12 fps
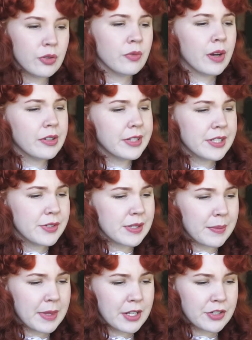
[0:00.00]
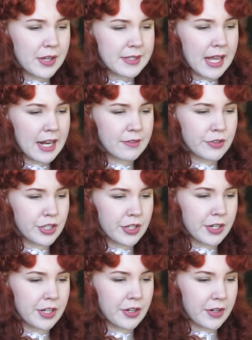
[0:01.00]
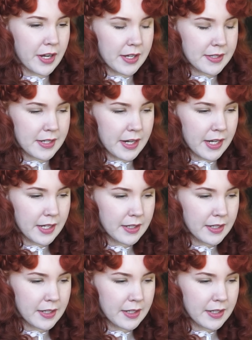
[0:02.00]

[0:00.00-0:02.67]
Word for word: You rarely do something just out of sheer curiosity.